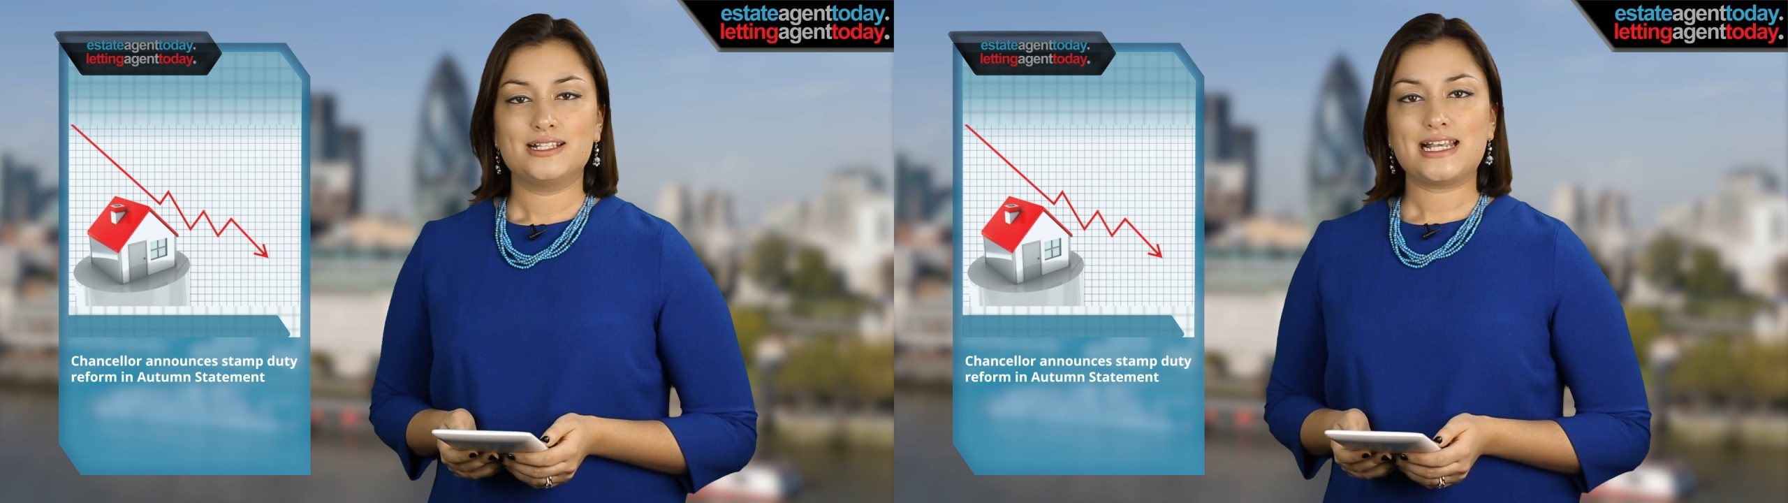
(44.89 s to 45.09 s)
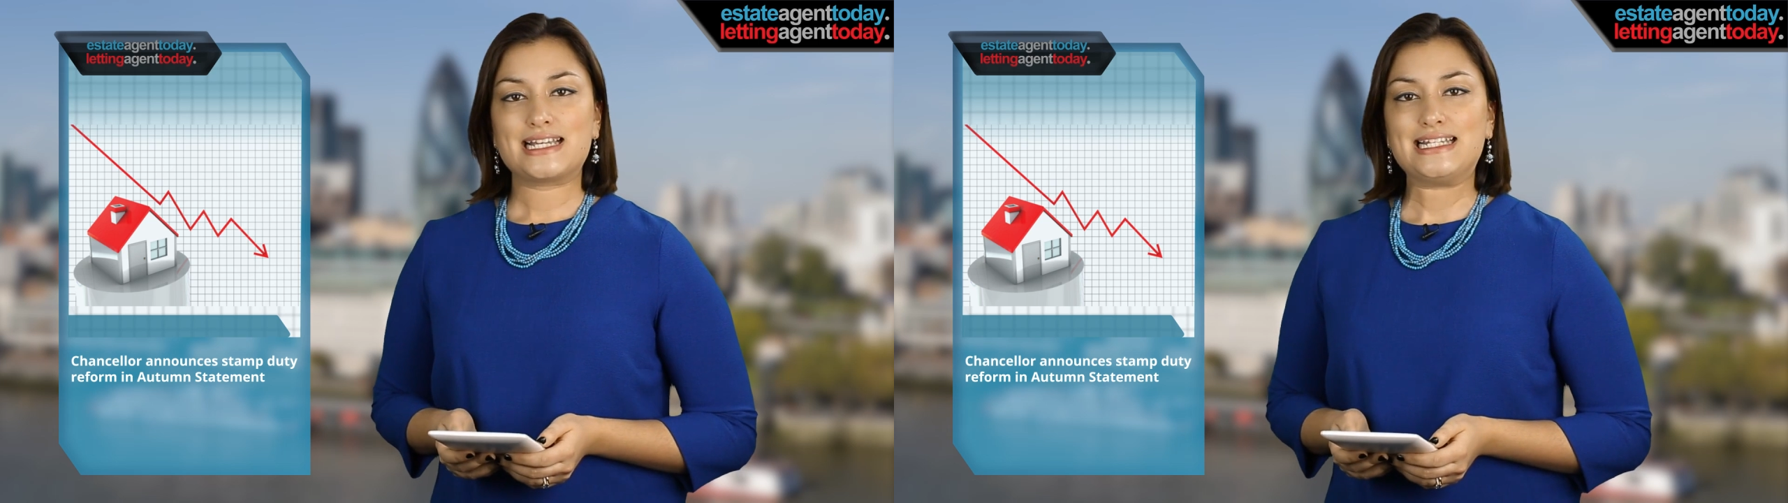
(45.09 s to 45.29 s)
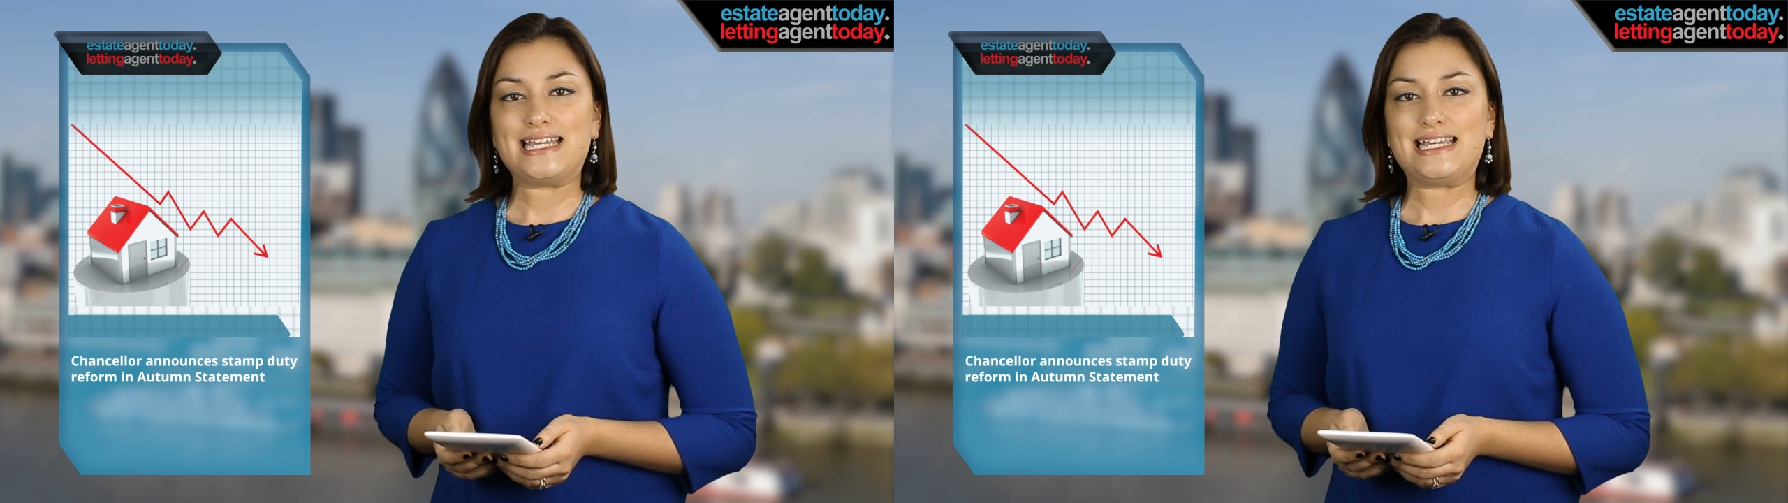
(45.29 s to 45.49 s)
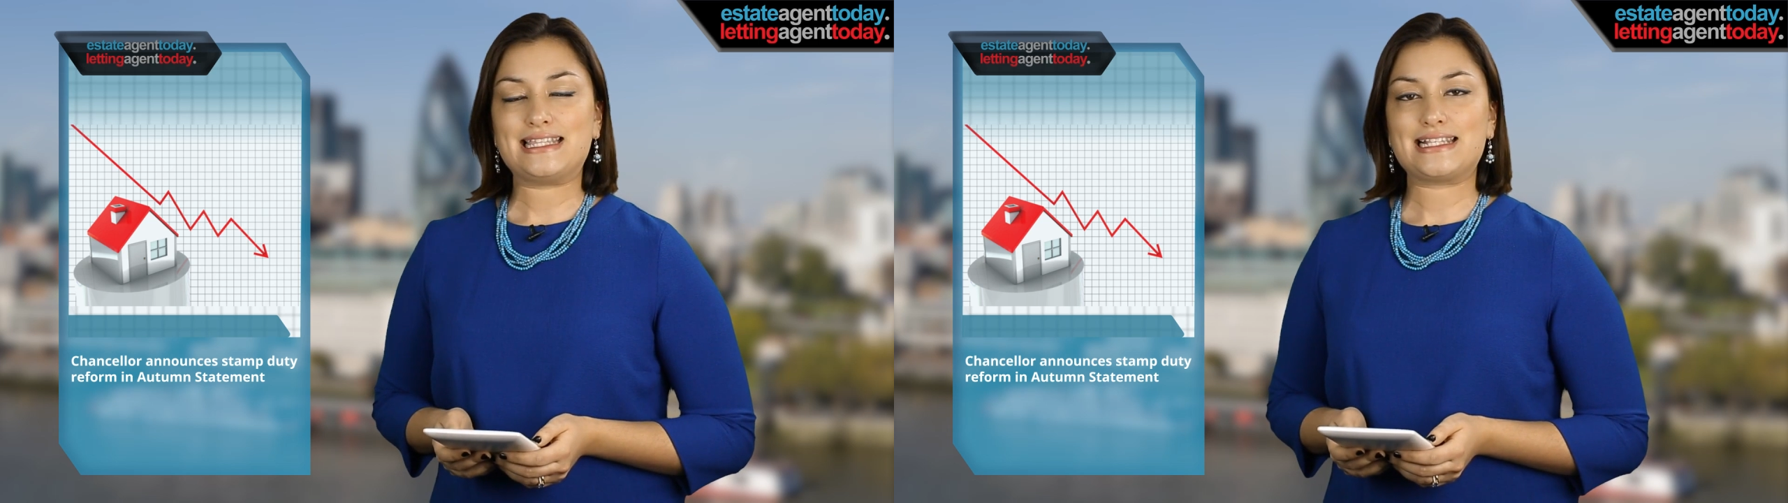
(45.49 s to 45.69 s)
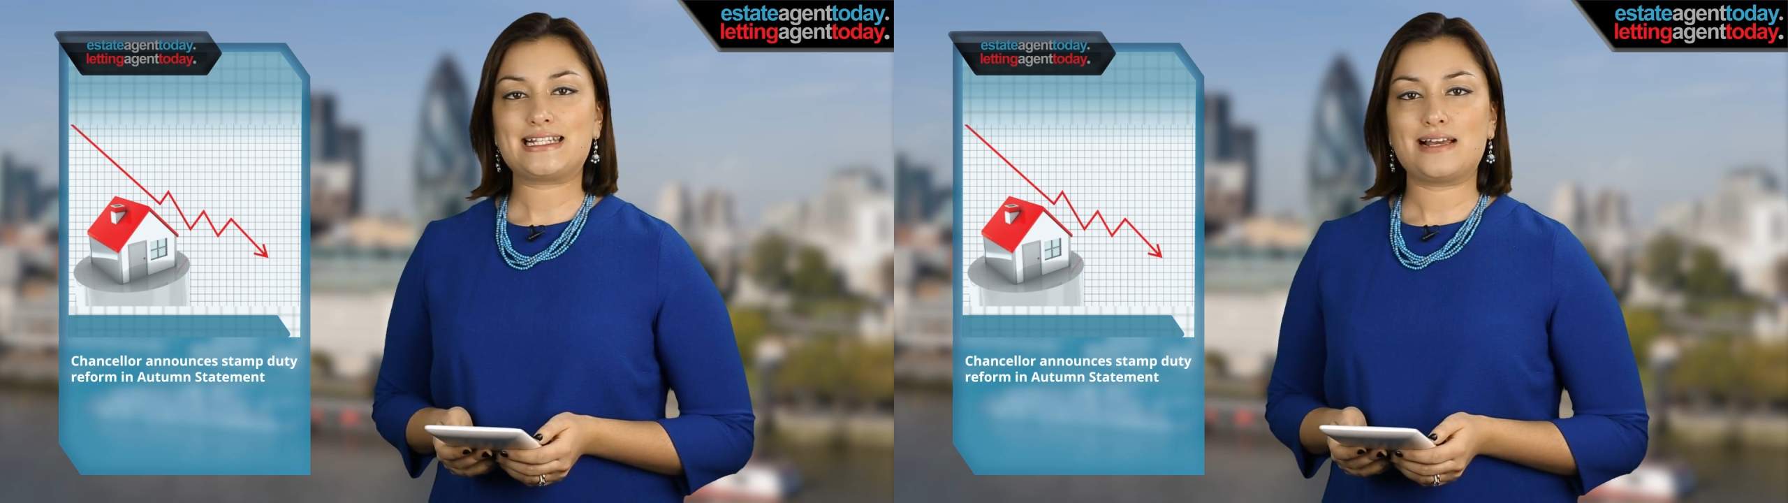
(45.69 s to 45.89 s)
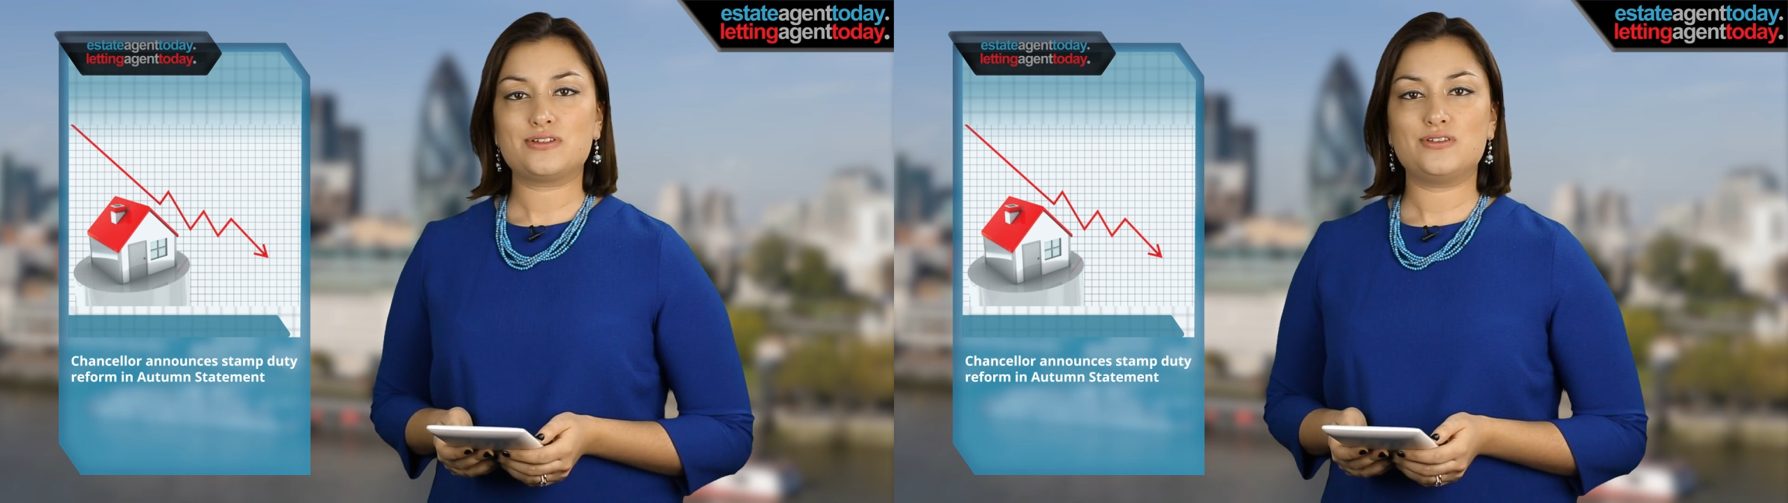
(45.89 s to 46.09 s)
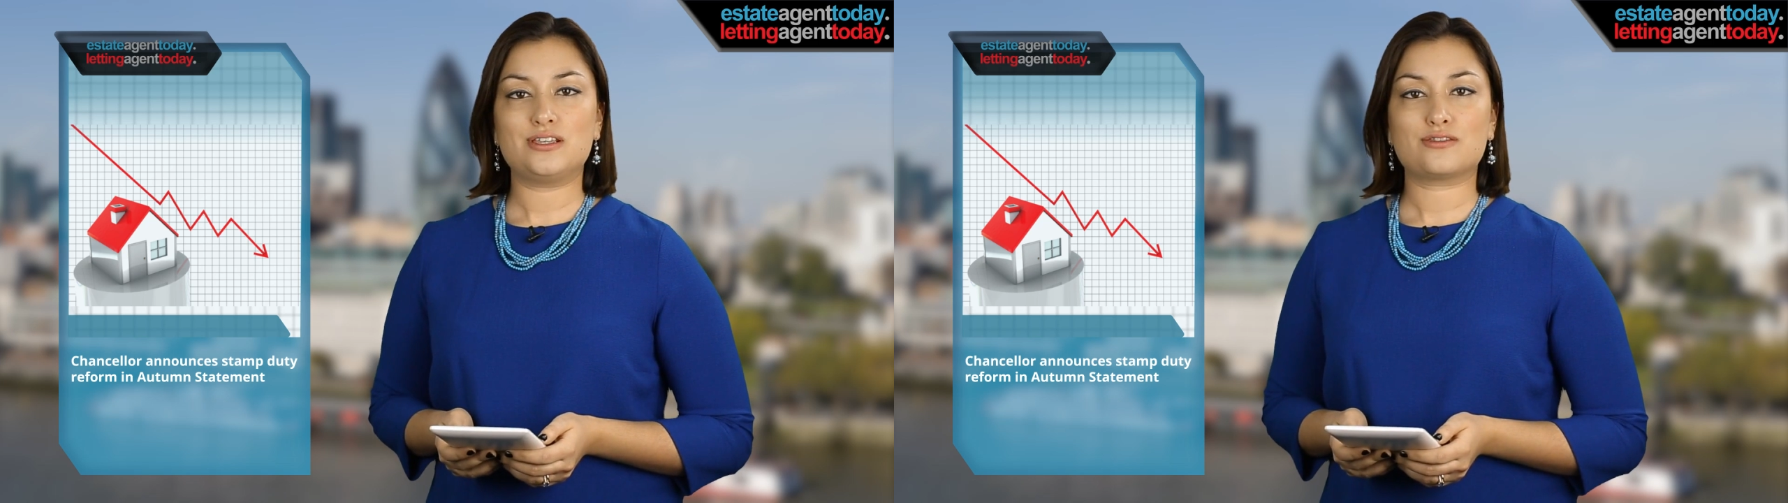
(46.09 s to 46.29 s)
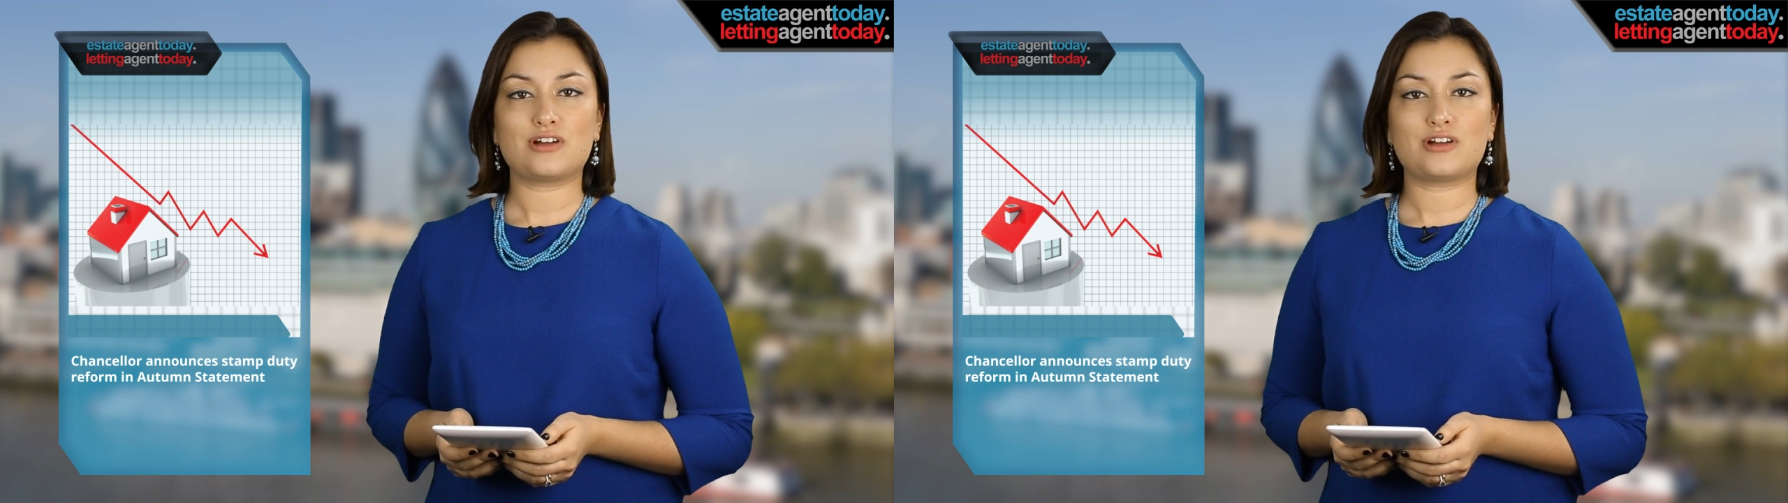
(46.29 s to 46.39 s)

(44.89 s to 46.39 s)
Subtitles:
Secondly, the stamp duty